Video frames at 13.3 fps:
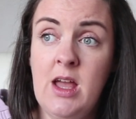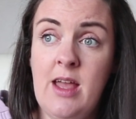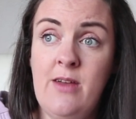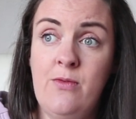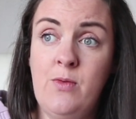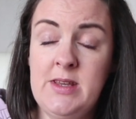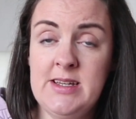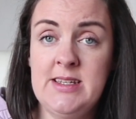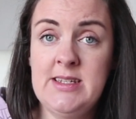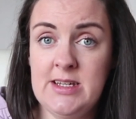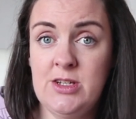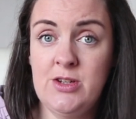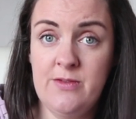if we
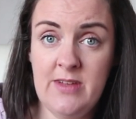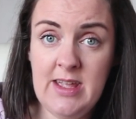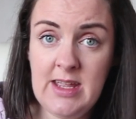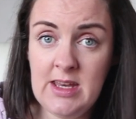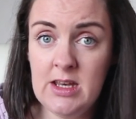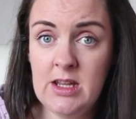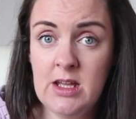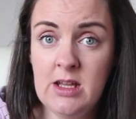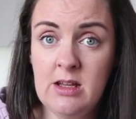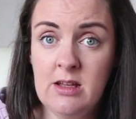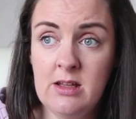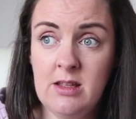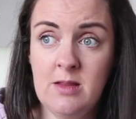didn't intervene,
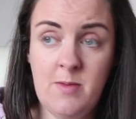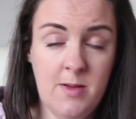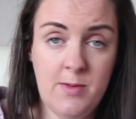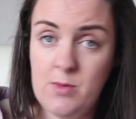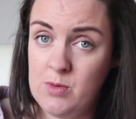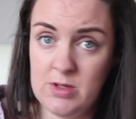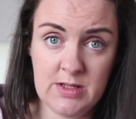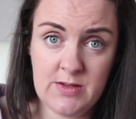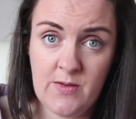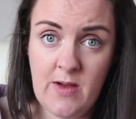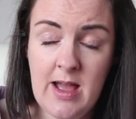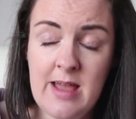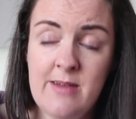the baby wouldn't
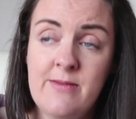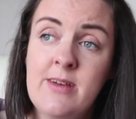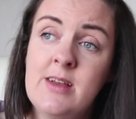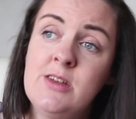survive.